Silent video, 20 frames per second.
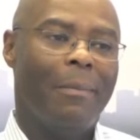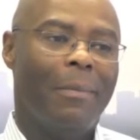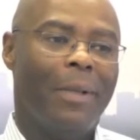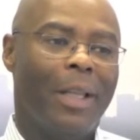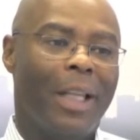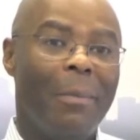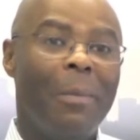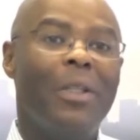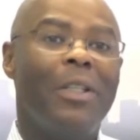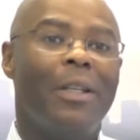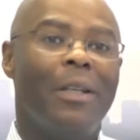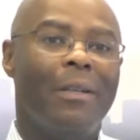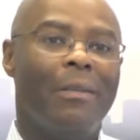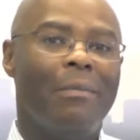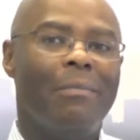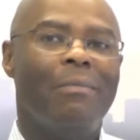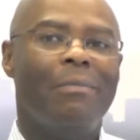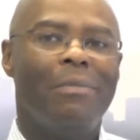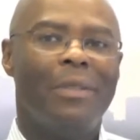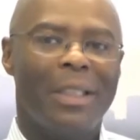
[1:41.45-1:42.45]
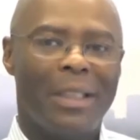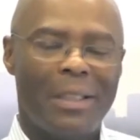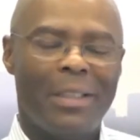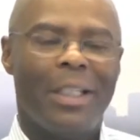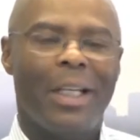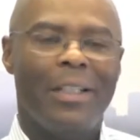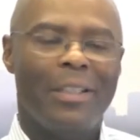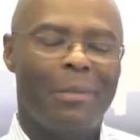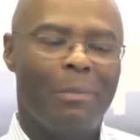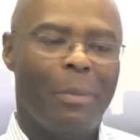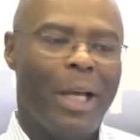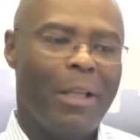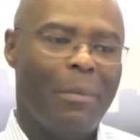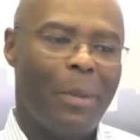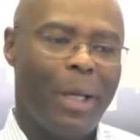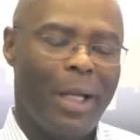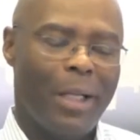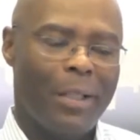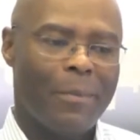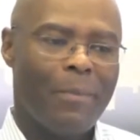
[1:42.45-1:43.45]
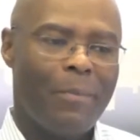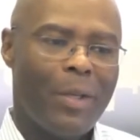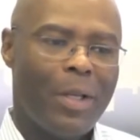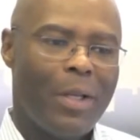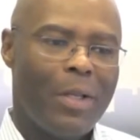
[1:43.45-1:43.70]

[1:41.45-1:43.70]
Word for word: limited success in mathematics.